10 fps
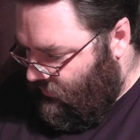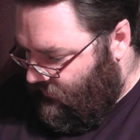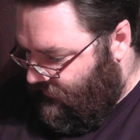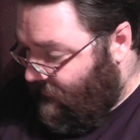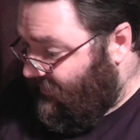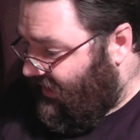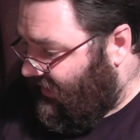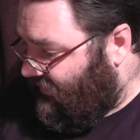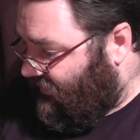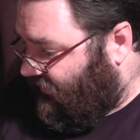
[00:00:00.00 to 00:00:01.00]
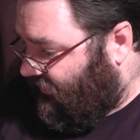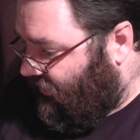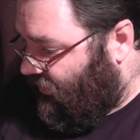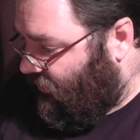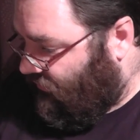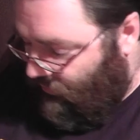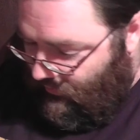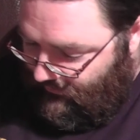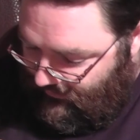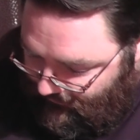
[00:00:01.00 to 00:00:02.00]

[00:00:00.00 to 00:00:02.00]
for me the two sort of